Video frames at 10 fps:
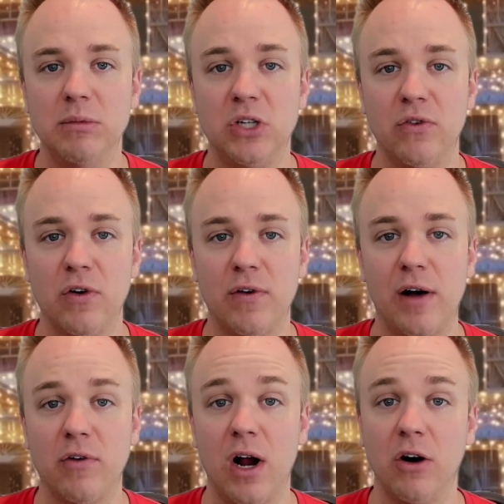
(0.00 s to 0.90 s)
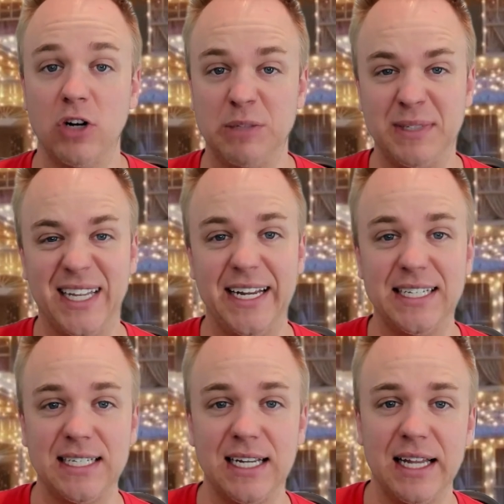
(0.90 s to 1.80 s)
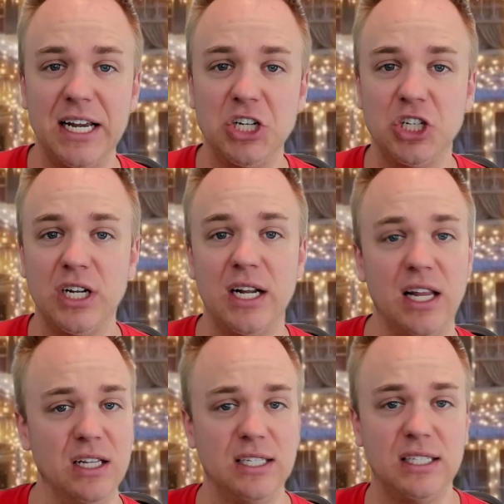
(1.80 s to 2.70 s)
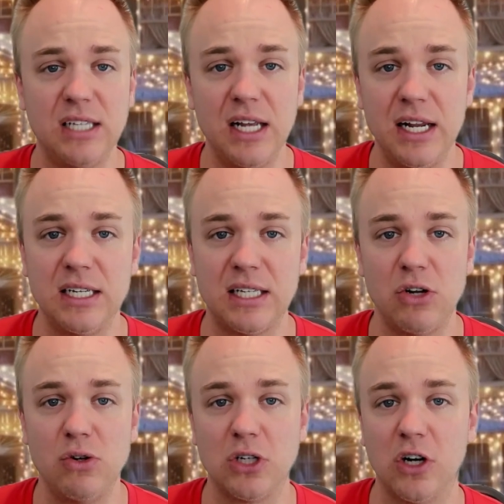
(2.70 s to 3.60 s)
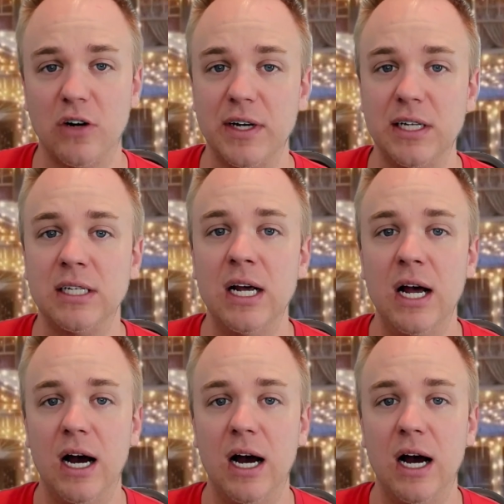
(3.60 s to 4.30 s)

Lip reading: to revolve around Christmas light installation and the cities that you service.